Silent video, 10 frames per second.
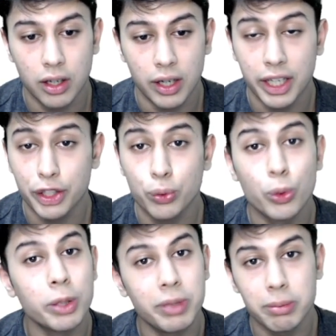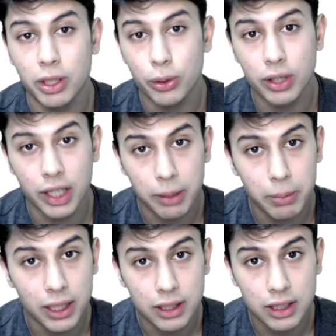All right, you won't be able to grip
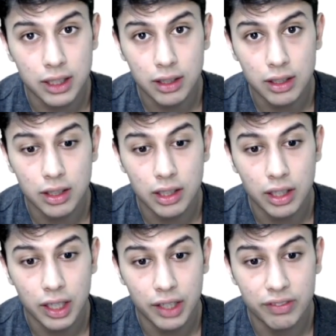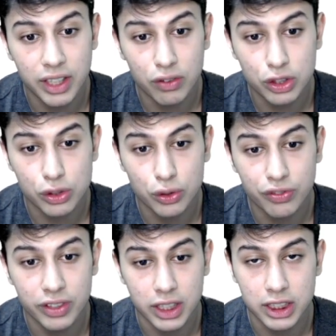anything if there was no
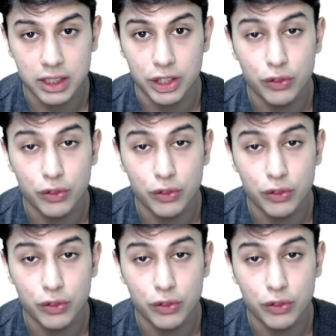friction.